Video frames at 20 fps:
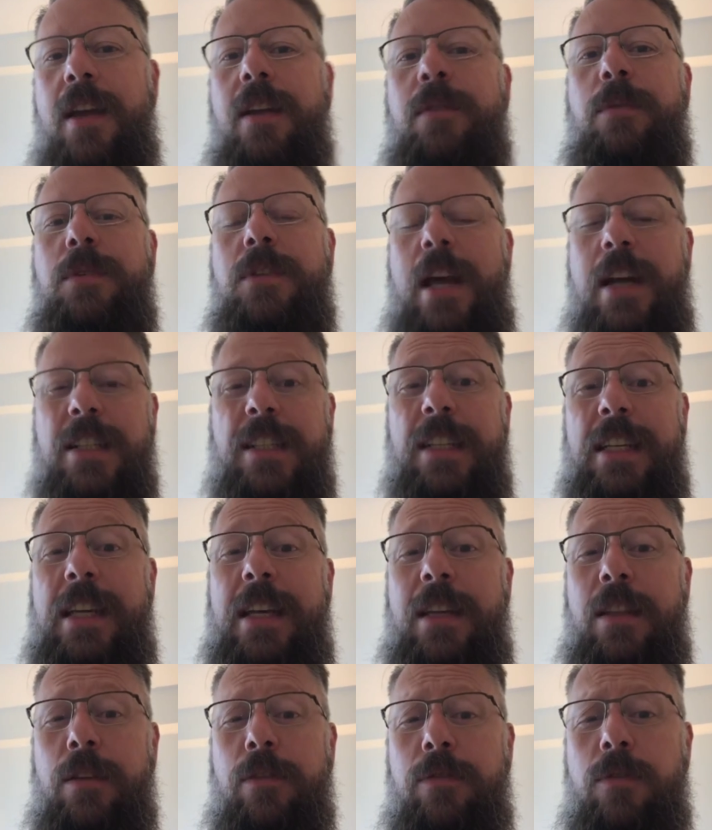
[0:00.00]
and it was
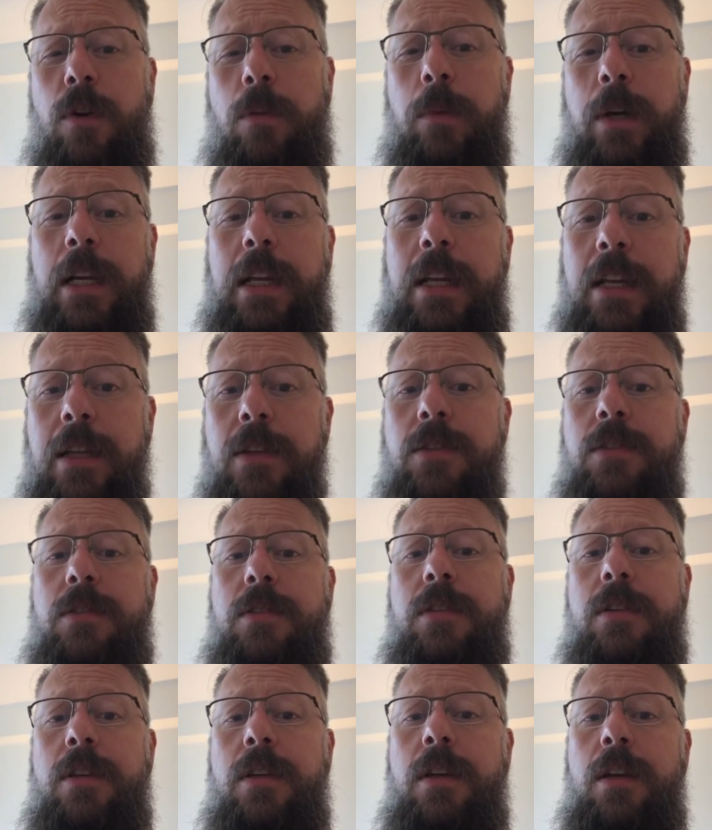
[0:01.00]
actually in the former
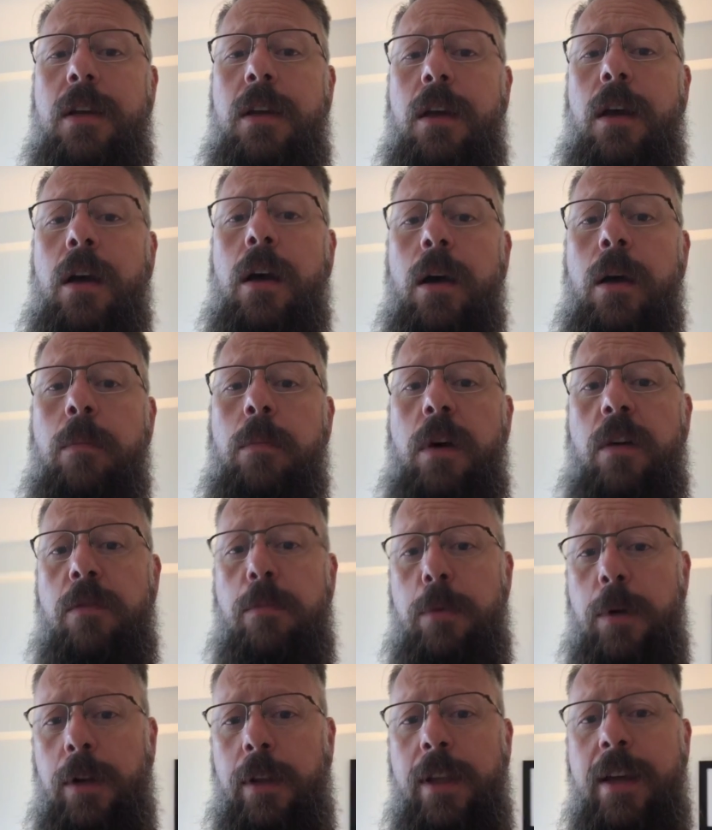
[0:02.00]
east
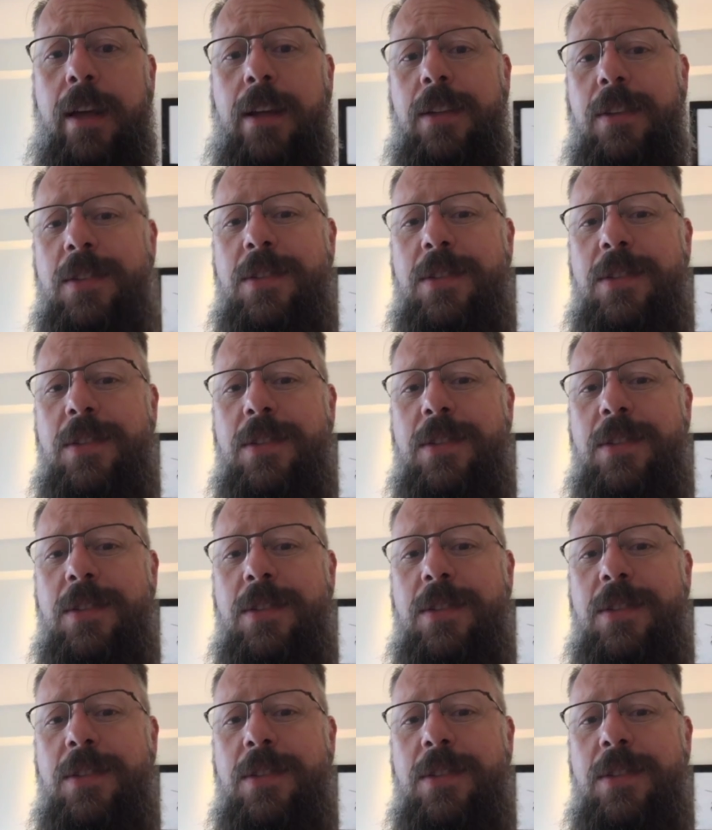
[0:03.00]
of Berlin.